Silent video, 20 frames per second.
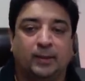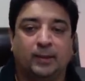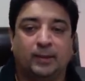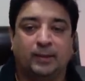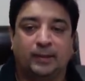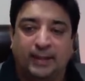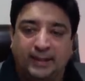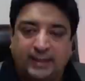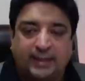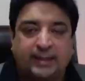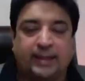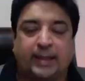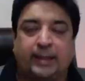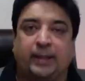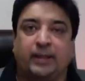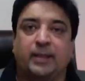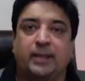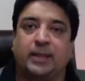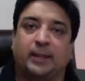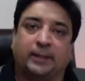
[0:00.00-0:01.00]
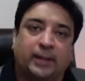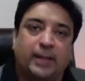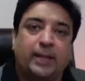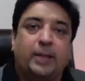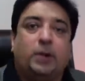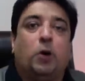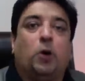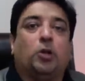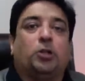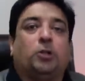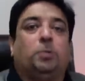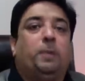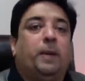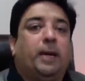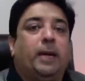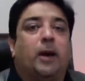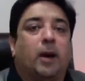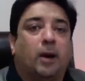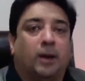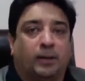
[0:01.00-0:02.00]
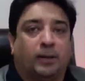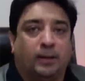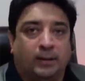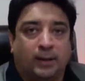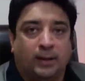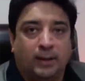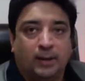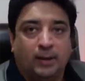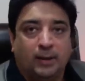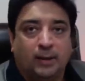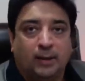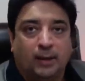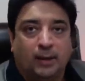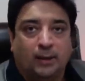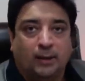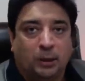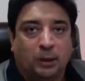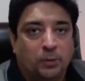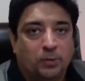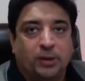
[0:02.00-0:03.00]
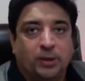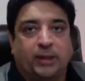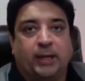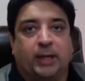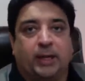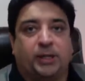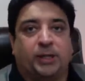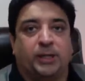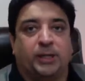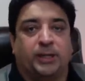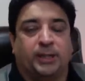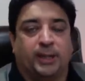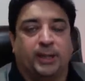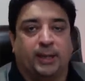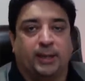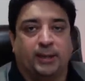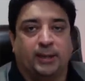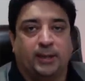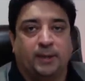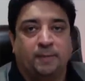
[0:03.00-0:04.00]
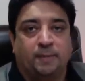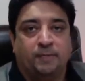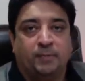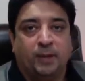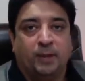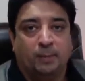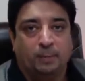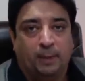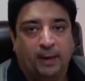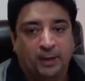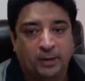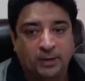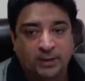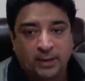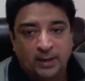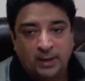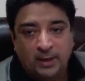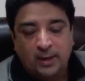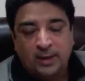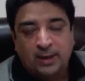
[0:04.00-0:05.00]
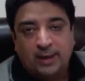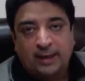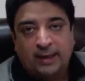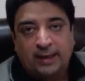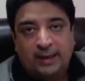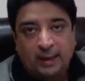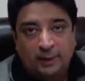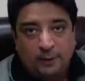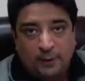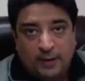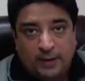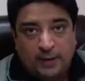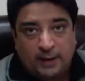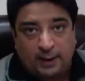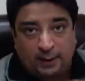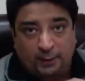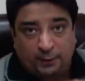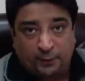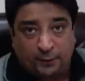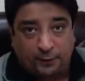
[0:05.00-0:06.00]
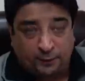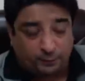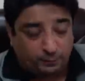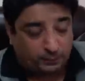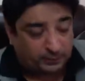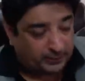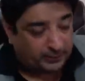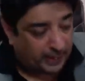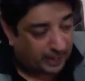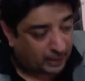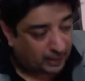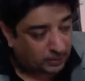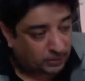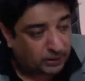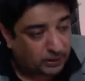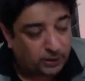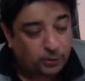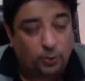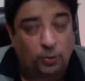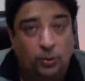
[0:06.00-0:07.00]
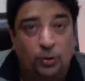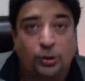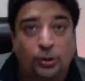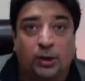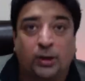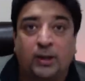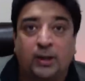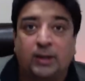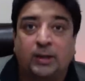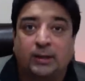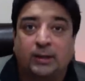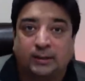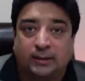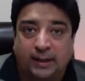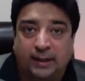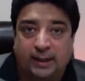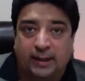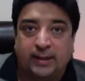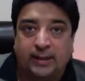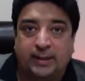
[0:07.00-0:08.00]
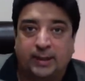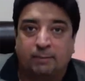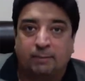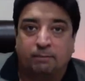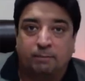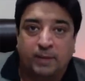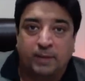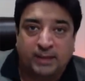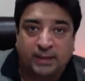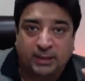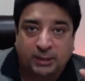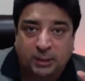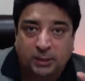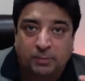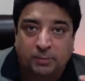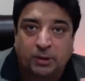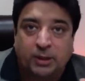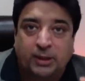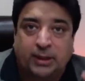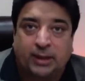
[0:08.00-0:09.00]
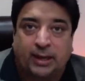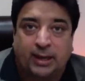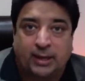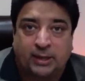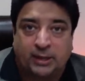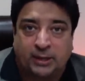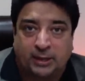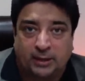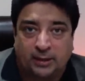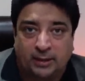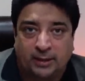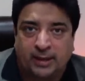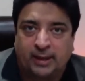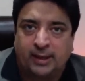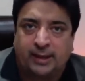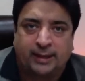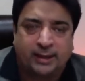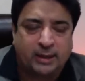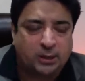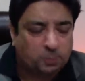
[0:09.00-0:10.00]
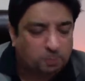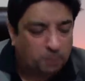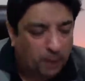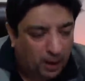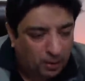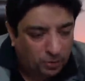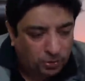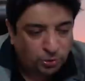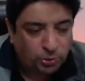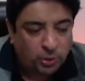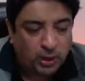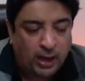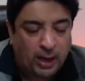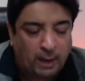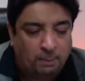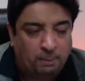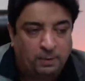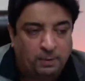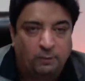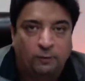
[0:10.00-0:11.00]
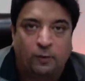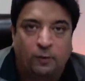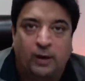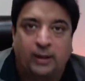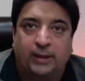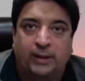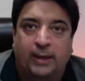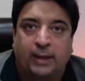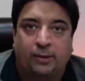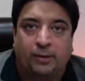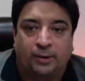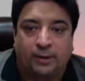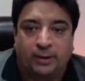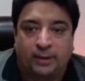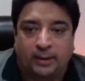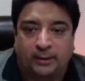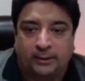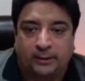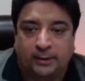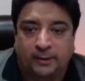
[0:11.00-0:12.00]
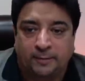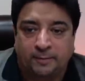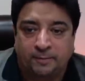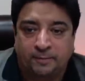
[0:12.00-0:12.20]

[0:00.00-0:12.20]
This is it. Nothing goes beyond communication skills, because even if down the road there is a miscommunication, and it is bound to happen one day or another,